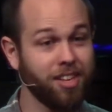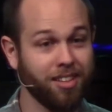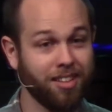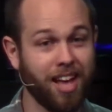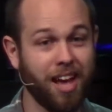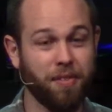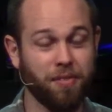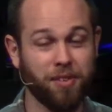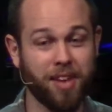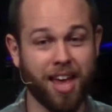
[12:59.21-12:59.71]
look in
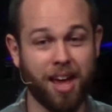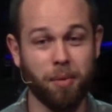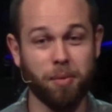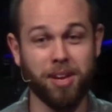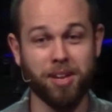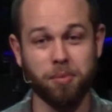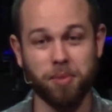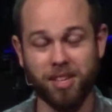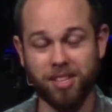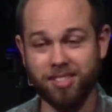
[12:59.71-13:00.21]
life, can't
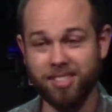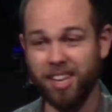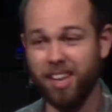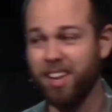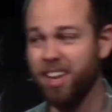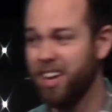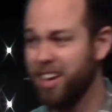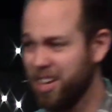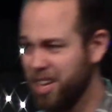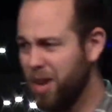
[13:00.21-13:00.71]
we? And we can
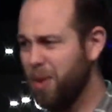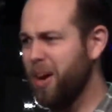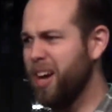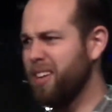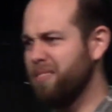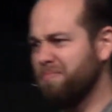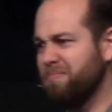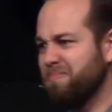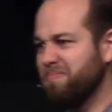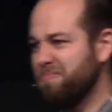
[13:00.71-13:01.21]
say, you know
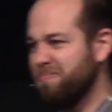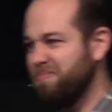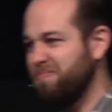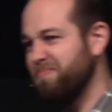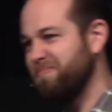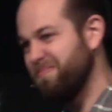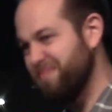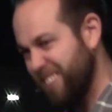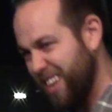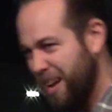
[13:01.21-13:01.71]
what?
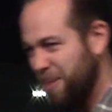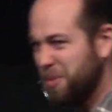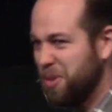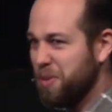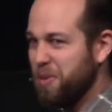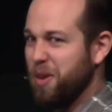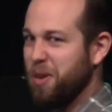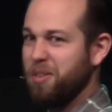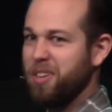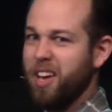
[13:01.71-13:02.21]
I'm
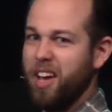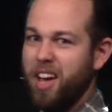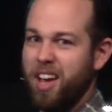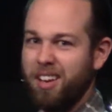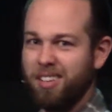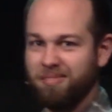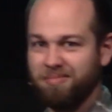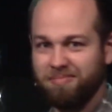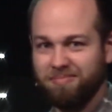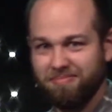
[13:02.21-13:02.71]
doing
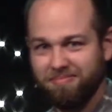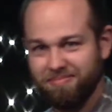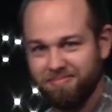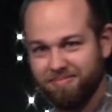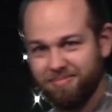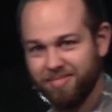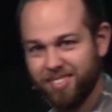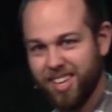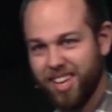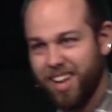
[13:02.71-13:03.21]
okay.
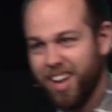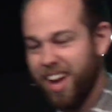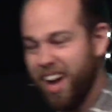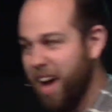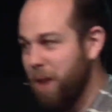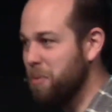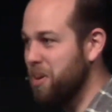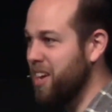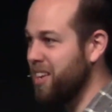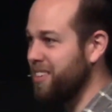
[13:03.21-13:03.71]

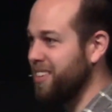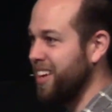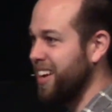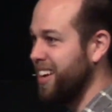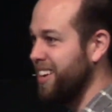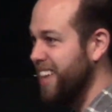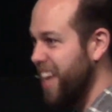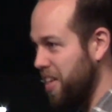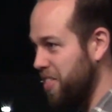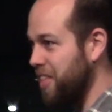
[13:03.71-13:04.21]
I
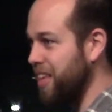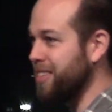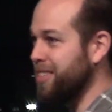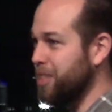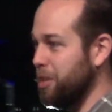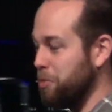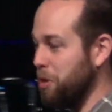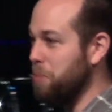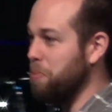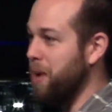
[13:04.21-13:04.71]
mean, yeah,
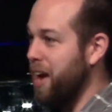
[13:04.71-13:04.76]
things could